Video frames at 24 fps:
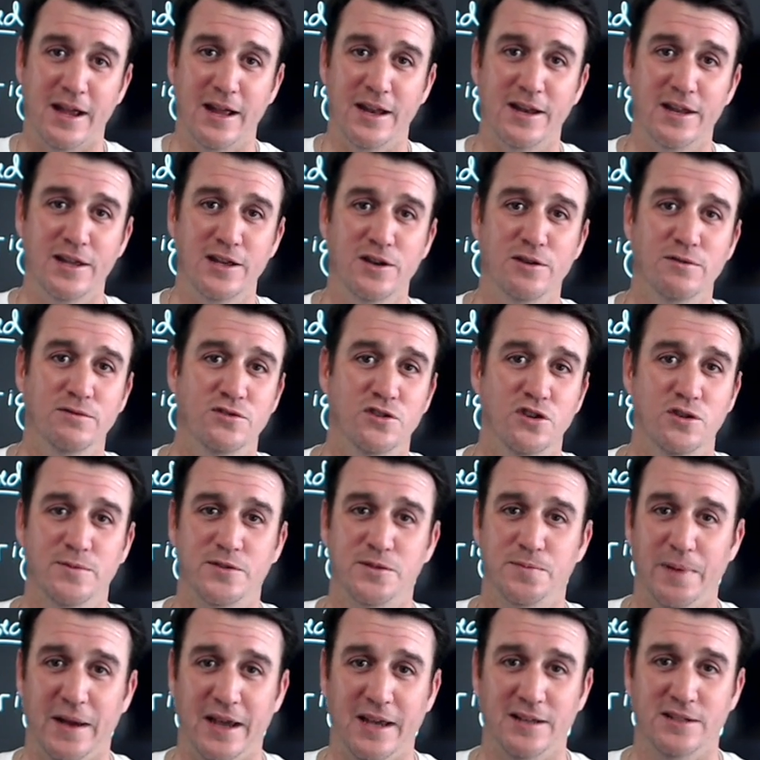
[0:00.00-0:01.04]
in the YouTube
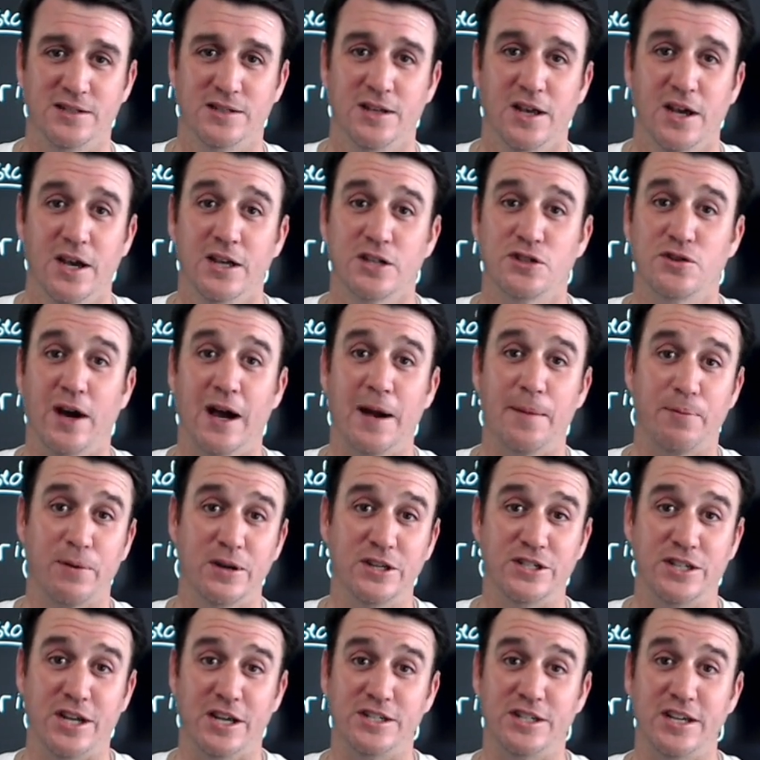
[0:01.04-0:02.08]
space. So I
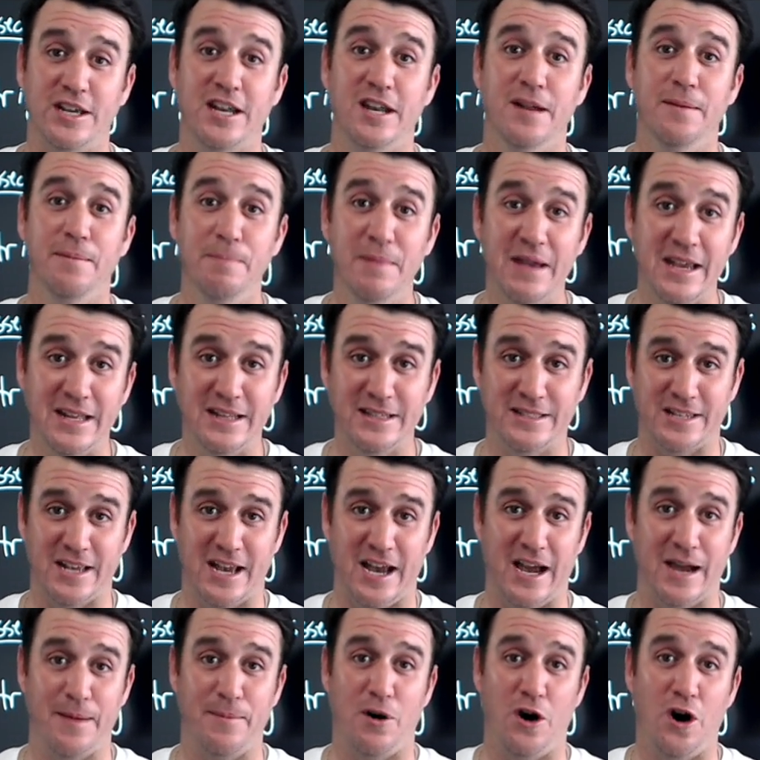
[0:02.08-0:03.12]
appreciate you. In the
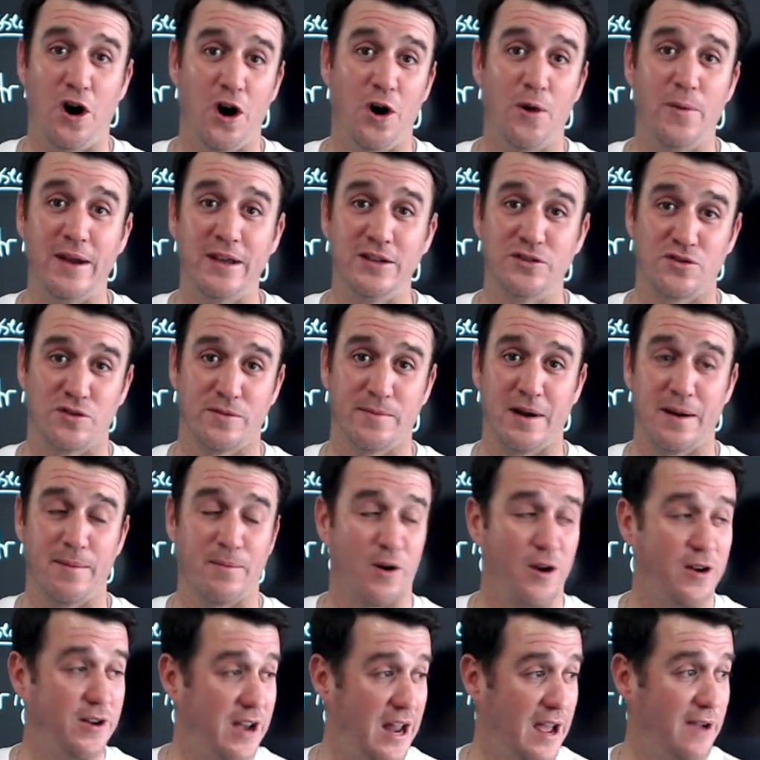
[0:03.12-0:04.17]
meantime, always
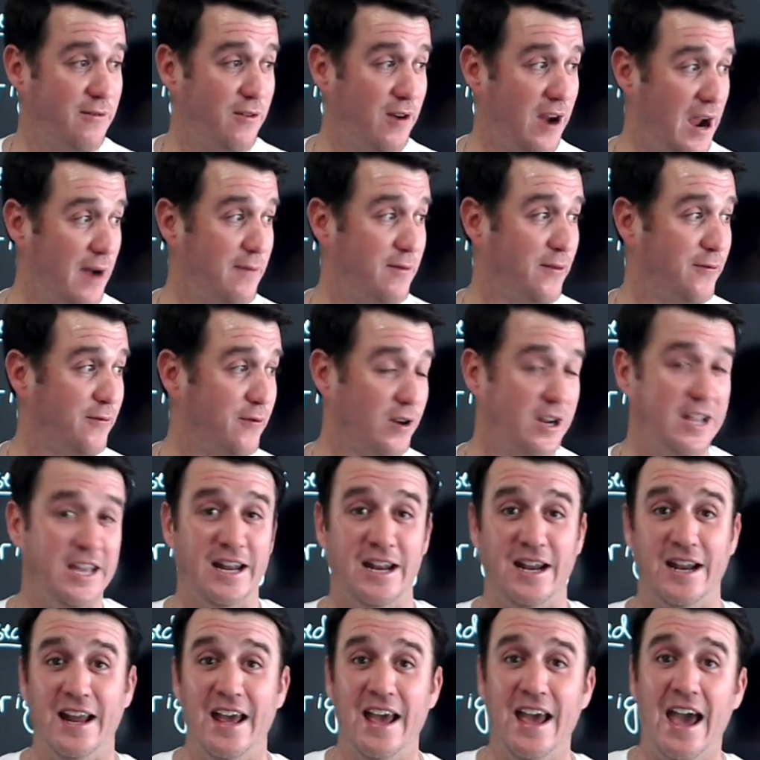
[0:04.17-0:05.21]
remember and never ever
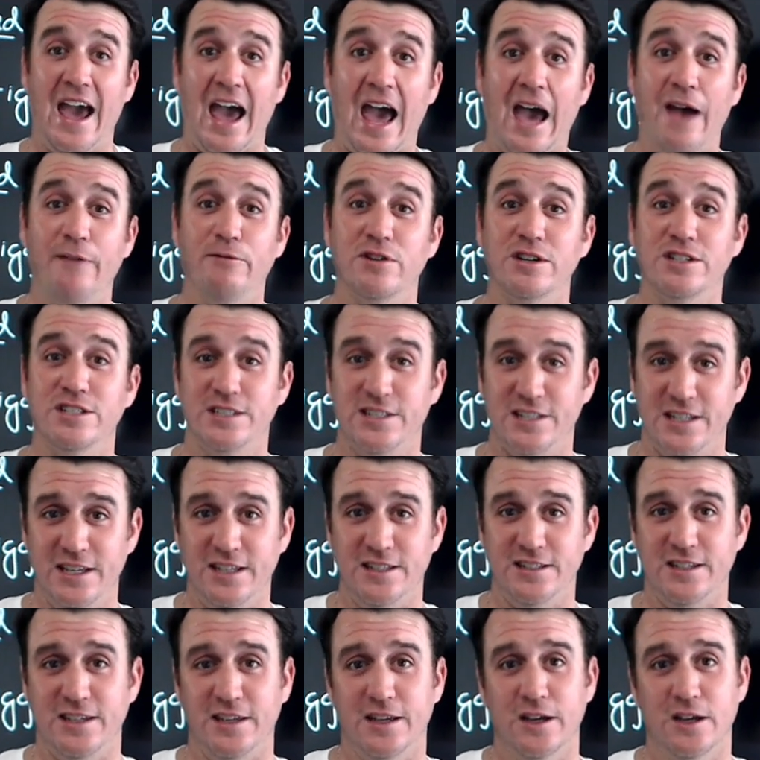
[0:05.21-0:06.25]
forget it. Average is
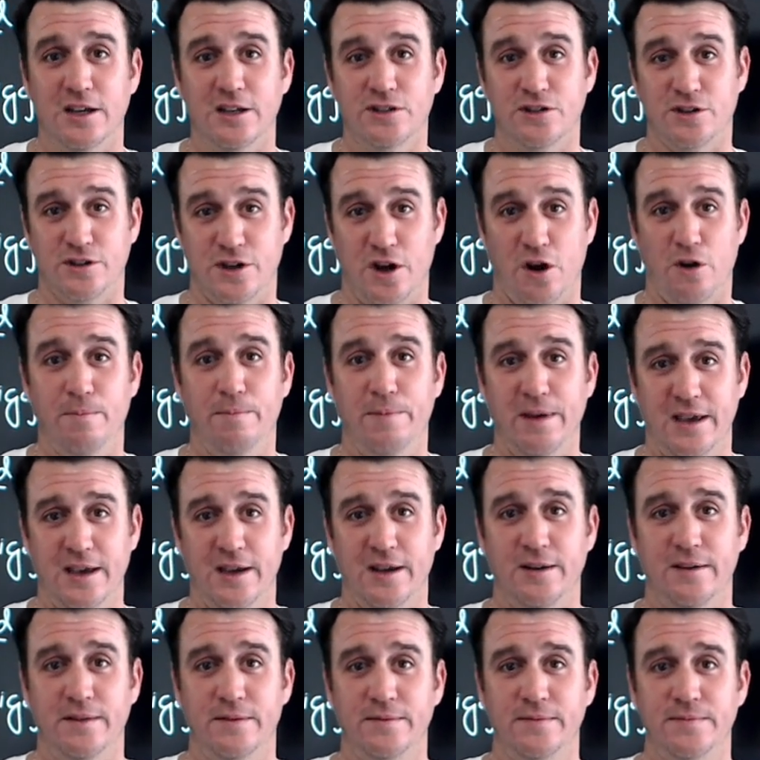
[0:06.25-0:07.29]
easy, so don't be
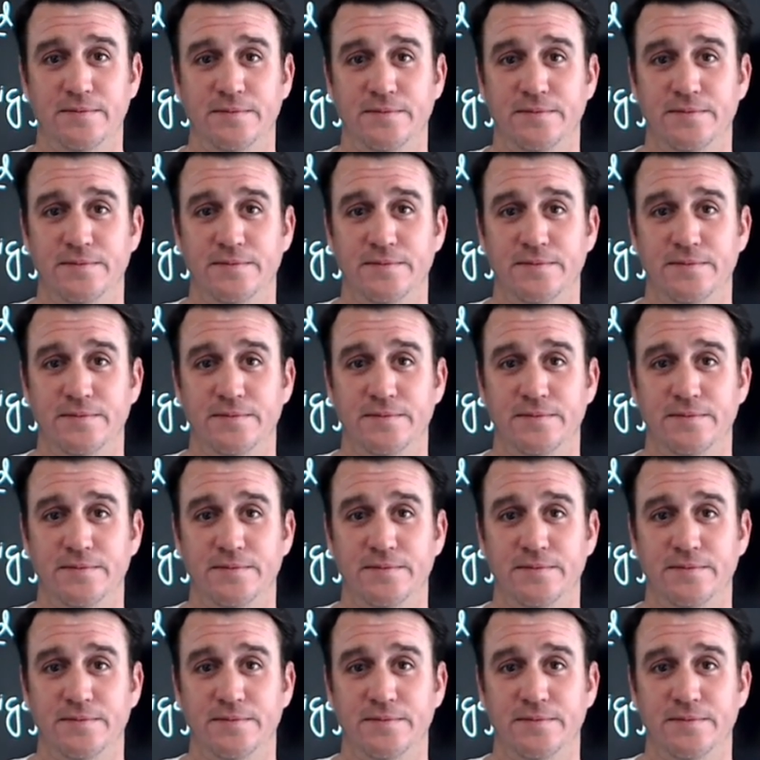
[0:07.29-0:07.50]
it.